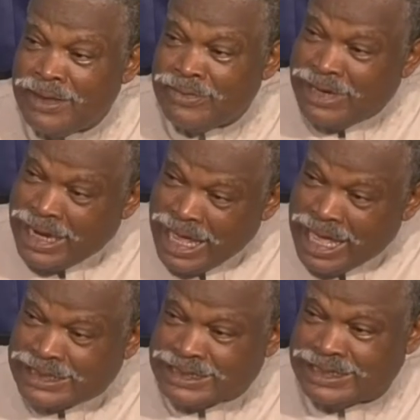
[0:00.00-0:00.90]

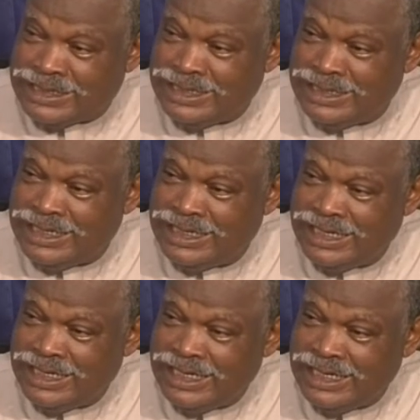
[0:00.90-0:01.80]
Relax.
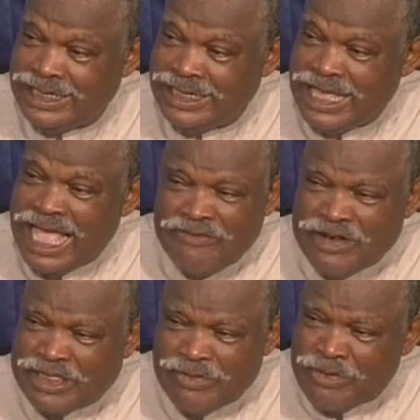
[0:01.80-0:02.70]
Everything